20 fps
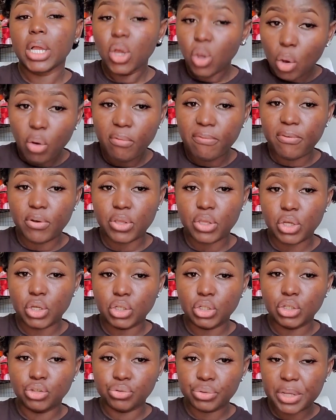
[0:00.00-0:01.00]
go for
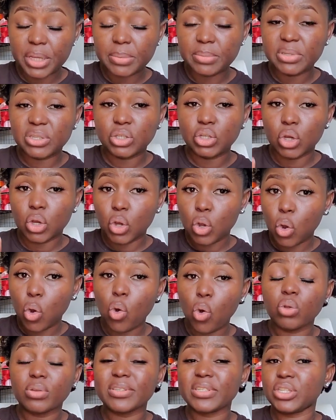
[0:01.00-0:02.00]
your dreams, your
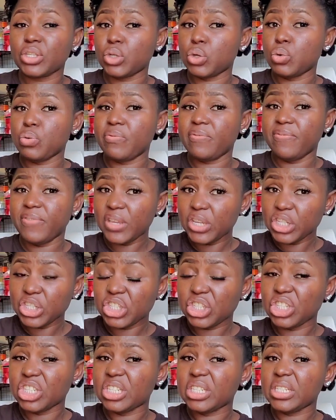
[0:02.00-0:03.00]
goals, your
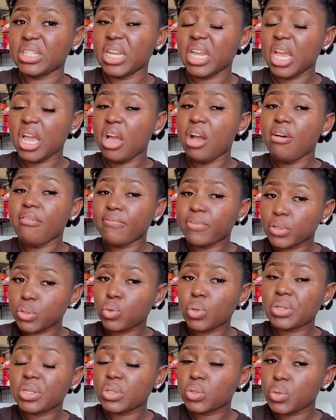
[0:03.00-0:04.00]
vision for
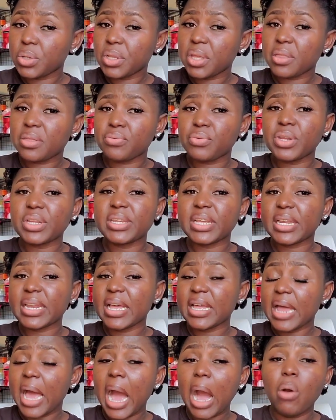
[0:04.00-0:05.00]
2023,
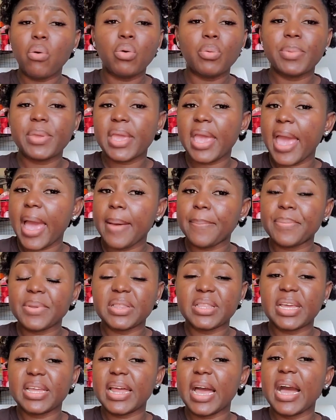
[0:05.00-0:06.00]
then I will be happy
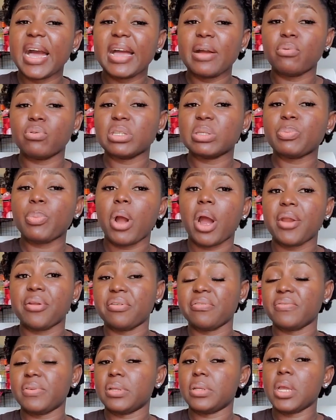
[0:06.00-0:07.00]
that I was part
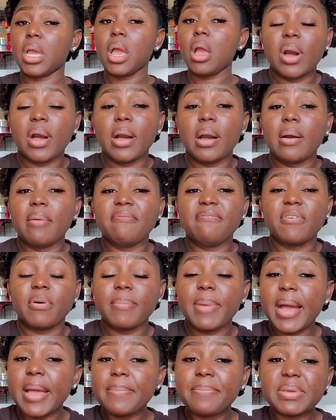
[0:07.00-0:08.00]
of it.
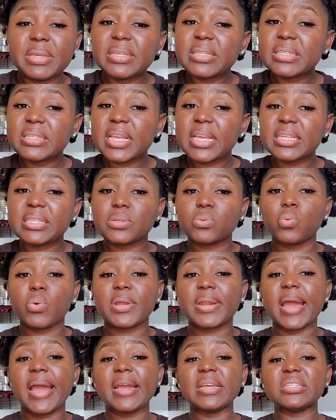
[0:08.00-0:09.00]
For my business,
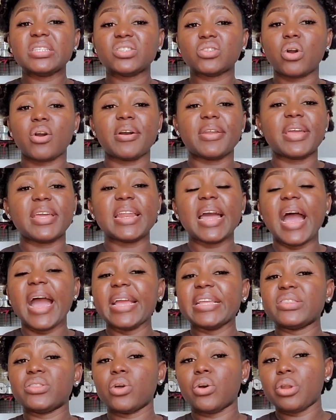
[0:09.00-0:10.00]
when I started,
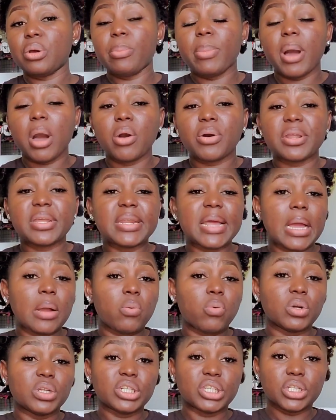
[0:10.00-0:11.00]
I thought about it. I
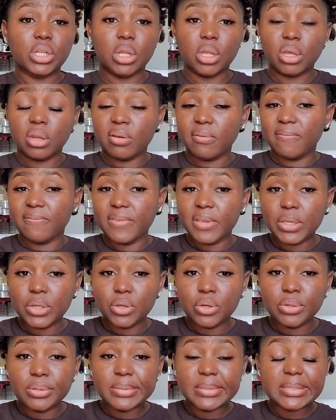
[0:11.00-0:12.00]
watched a lot of
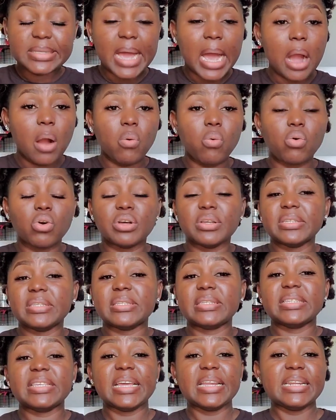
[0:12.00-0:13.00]
videos. I
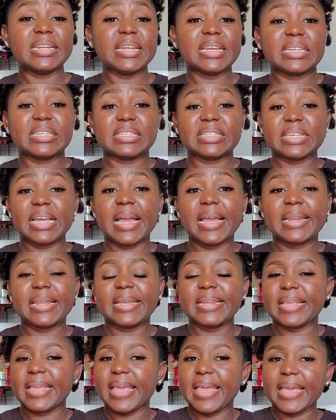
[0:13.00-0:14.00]
was getting
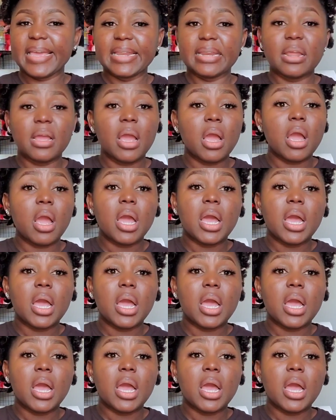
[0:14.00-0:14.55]
excited. And